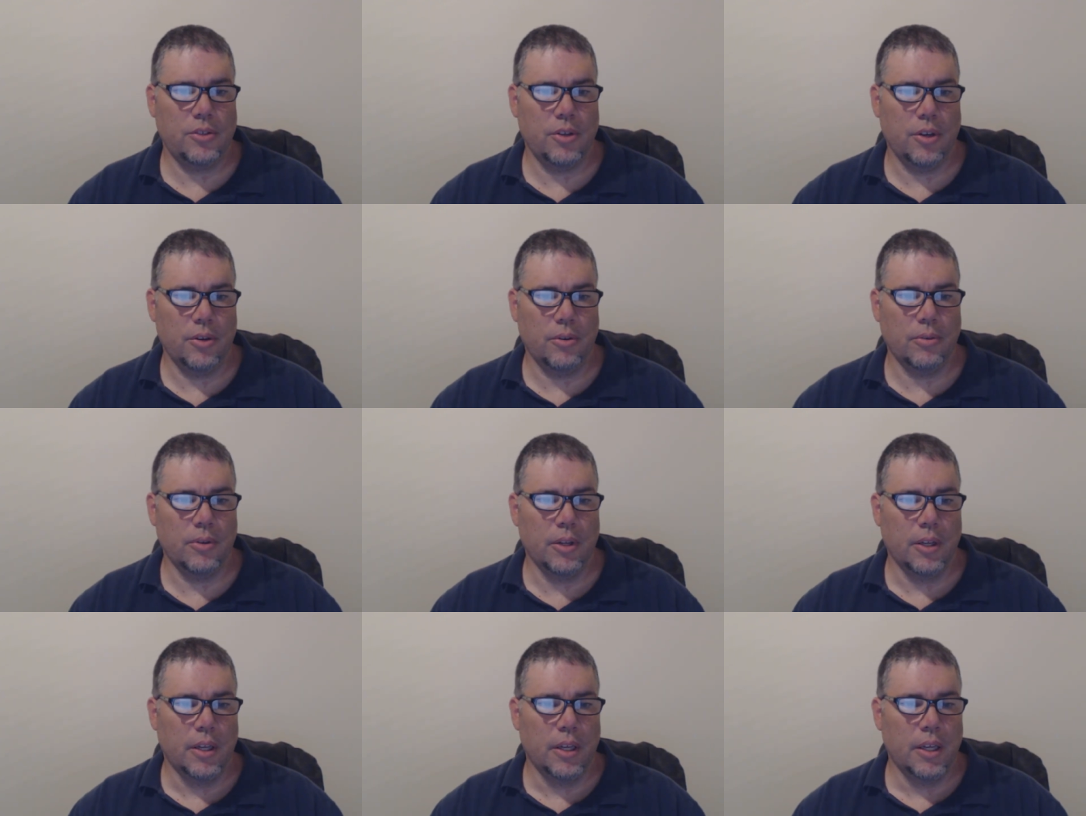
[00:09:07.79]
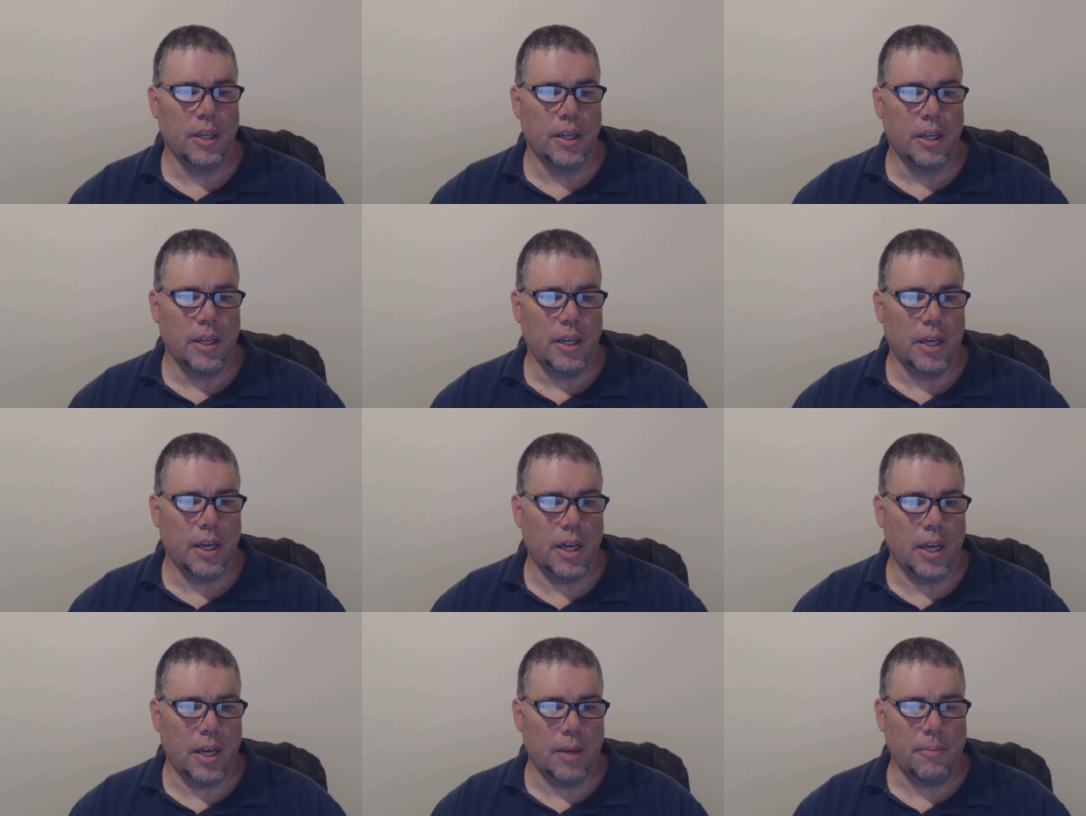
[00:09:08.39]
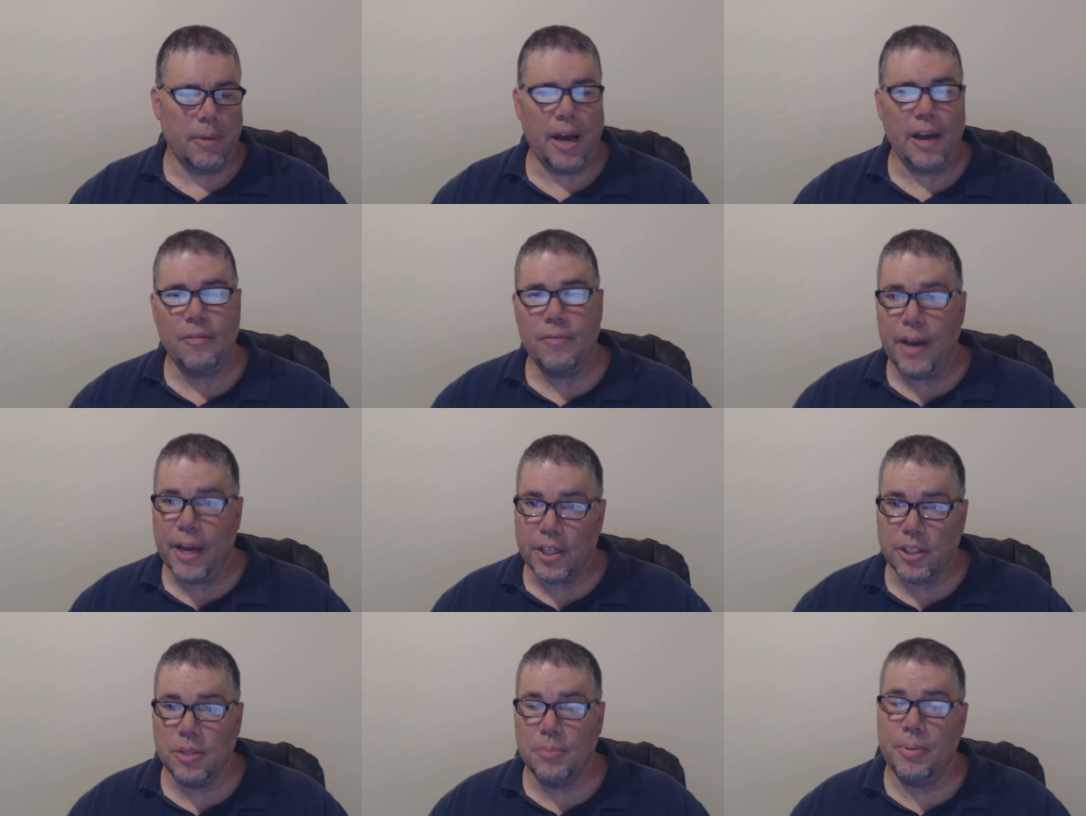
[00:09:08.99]
So um,
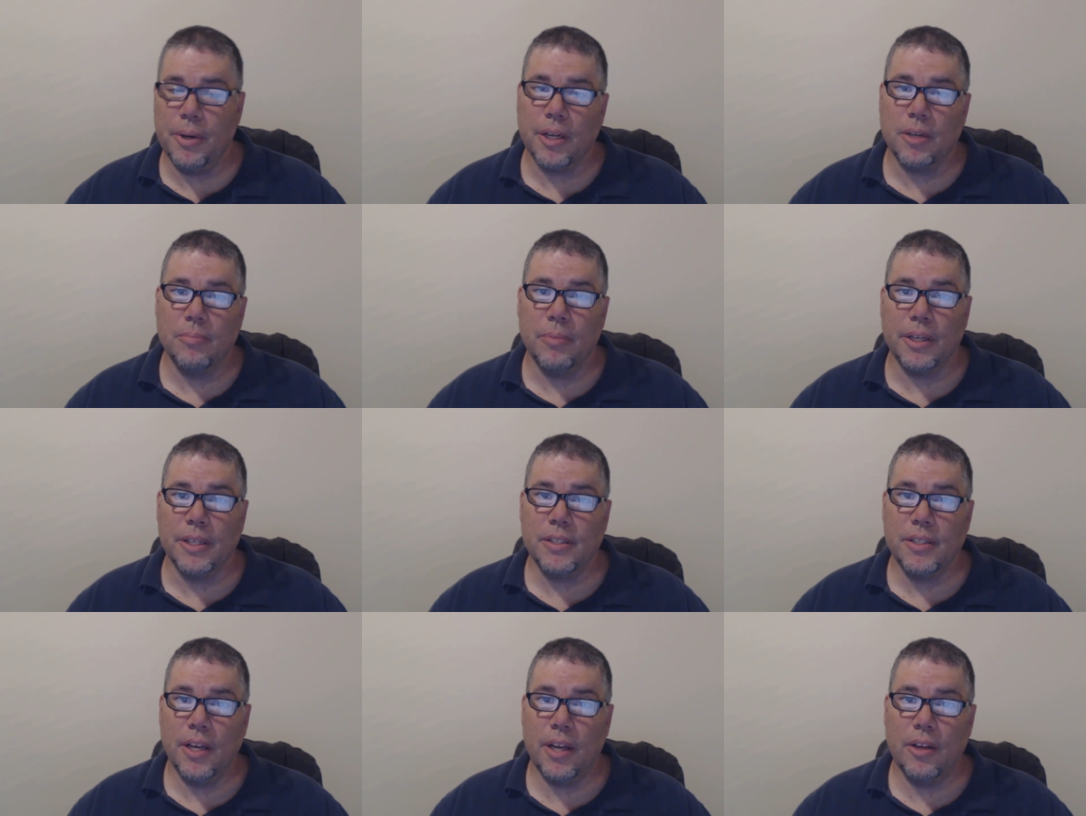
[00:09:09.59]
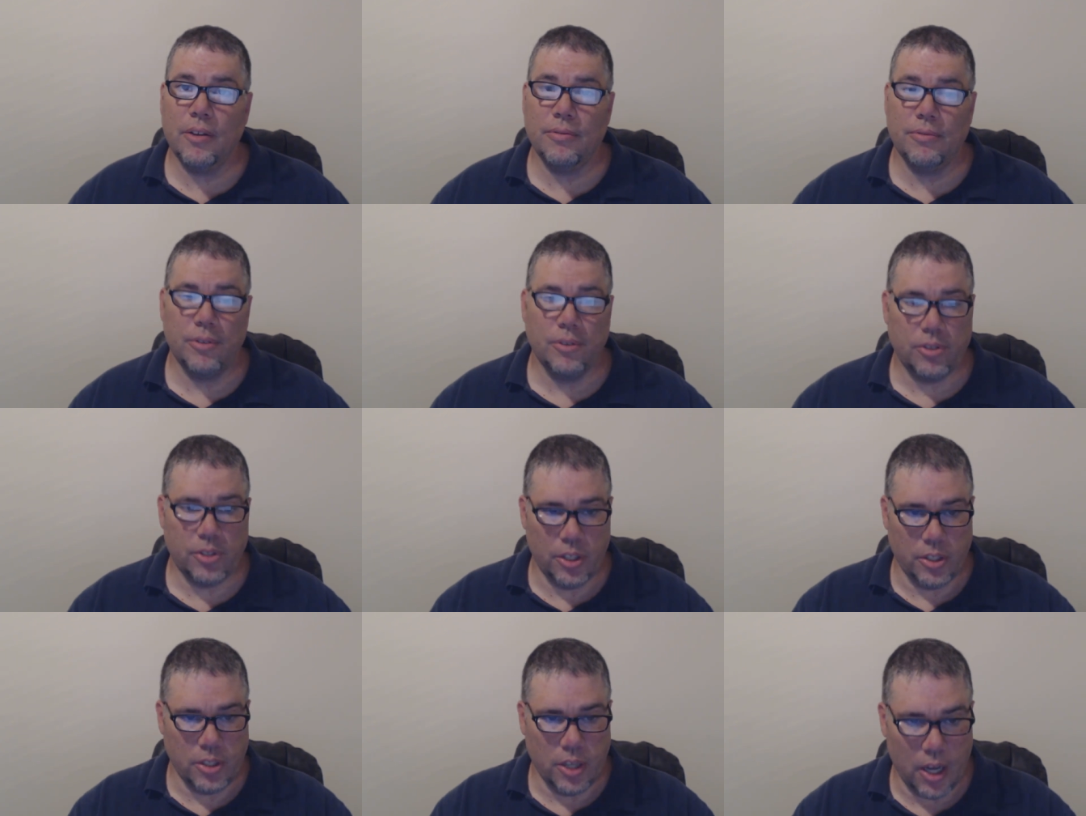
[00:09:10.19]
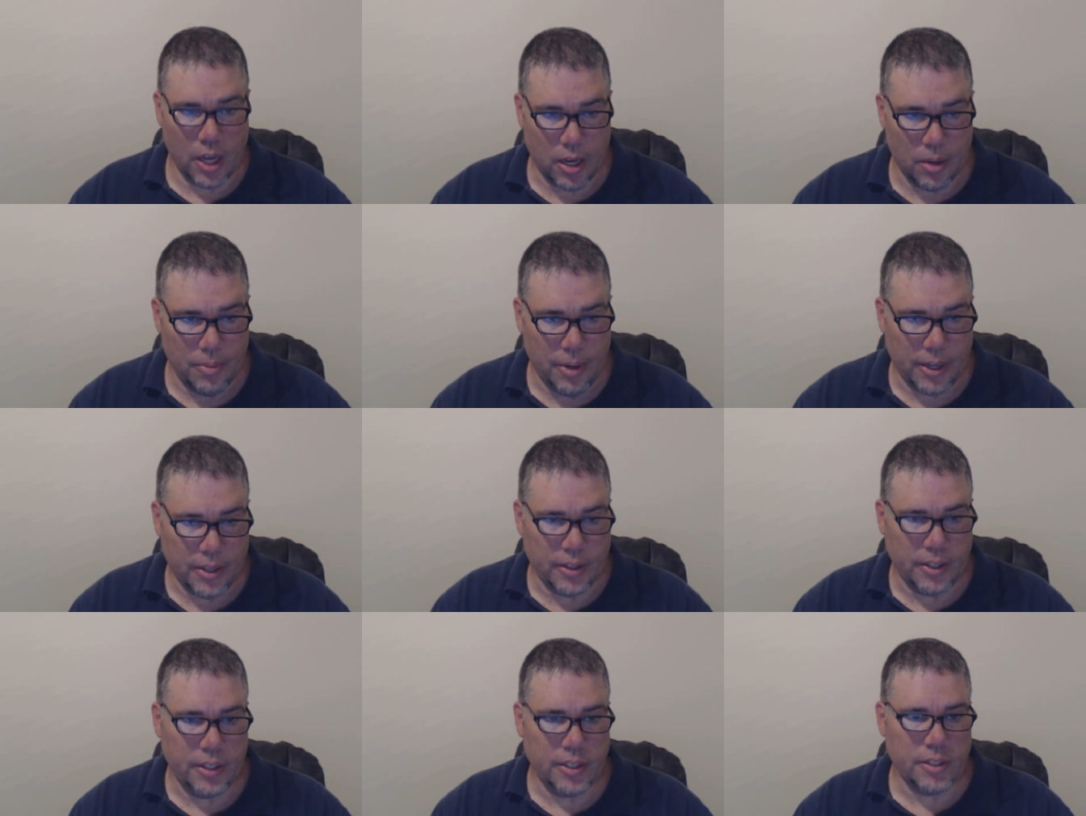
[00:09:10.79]
I've actually picked myself to talk
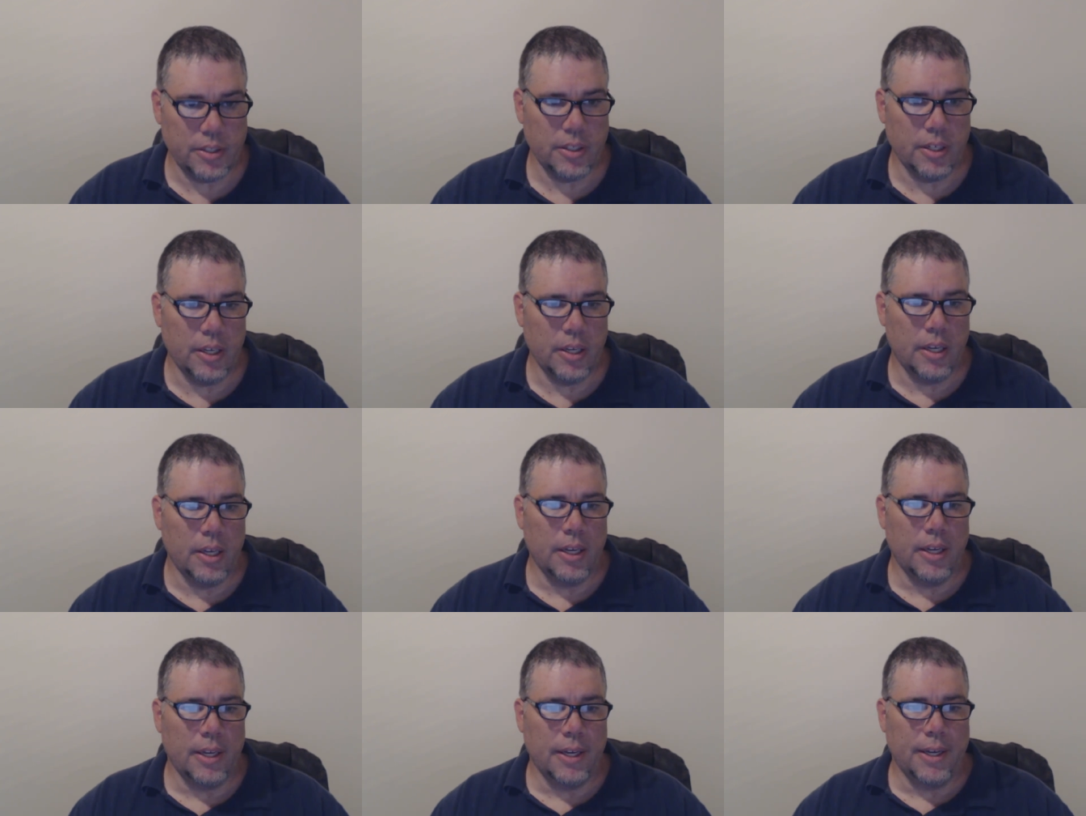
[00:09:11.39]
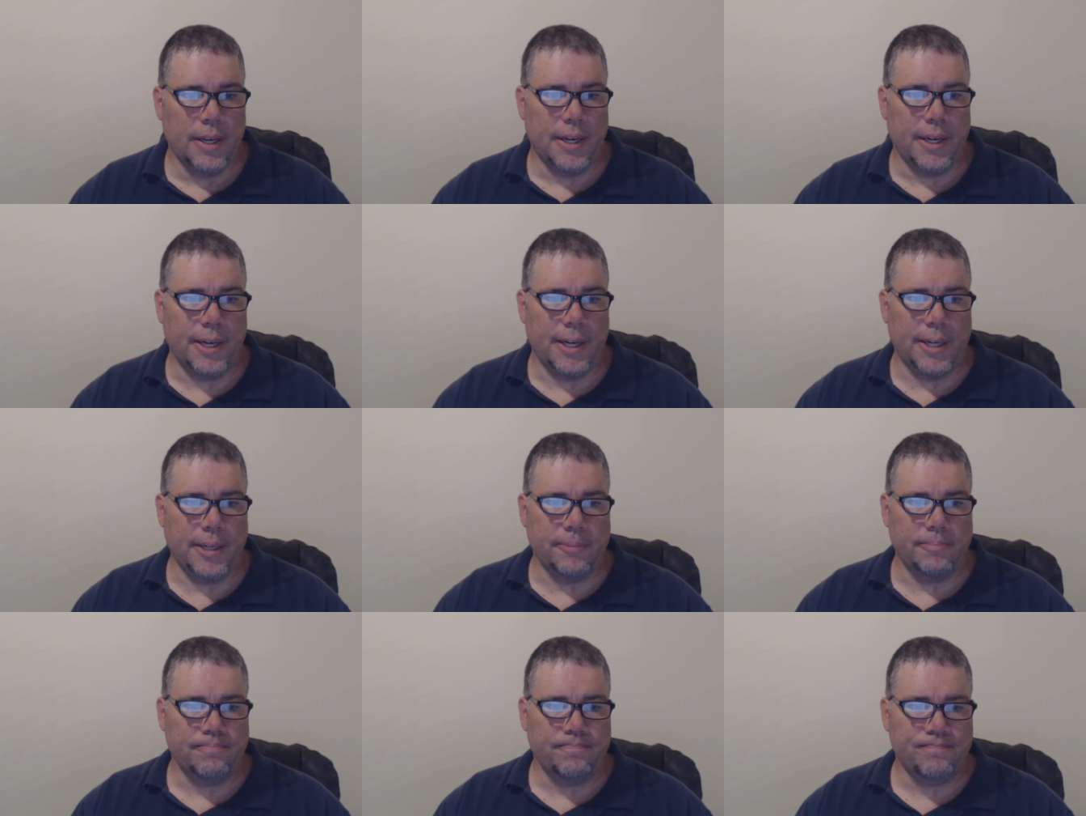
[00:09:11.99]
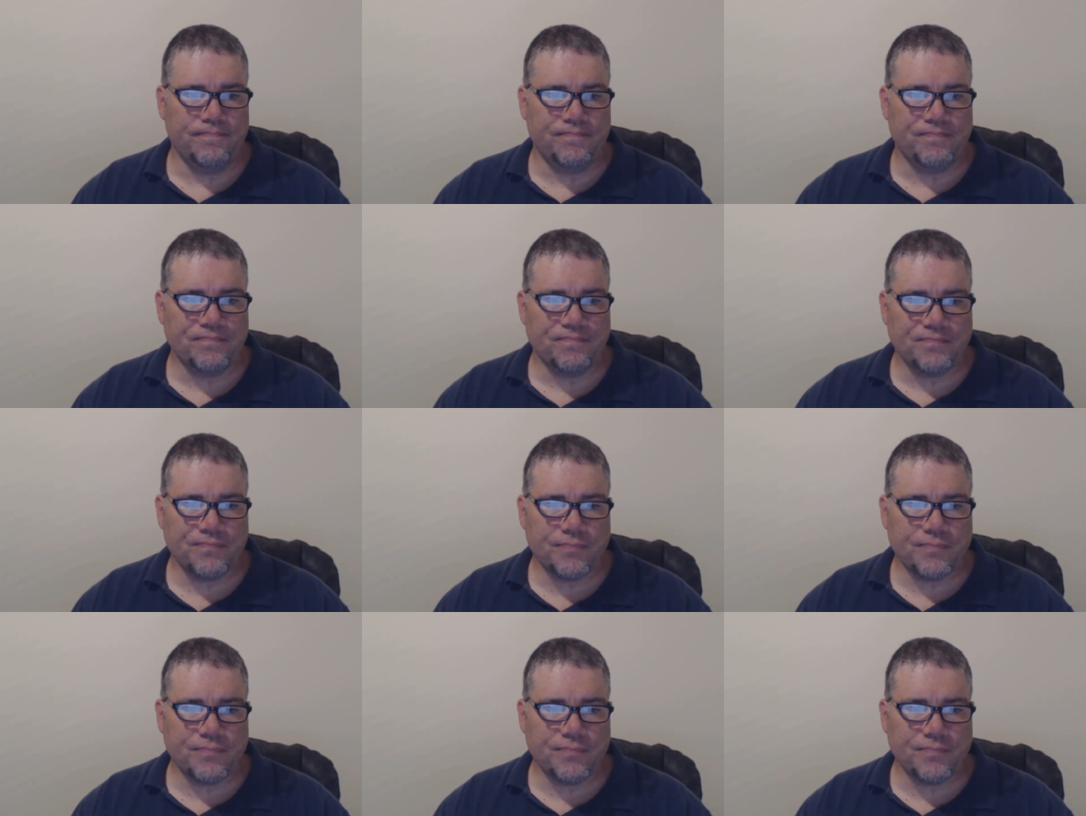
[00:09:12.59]
about this. Um,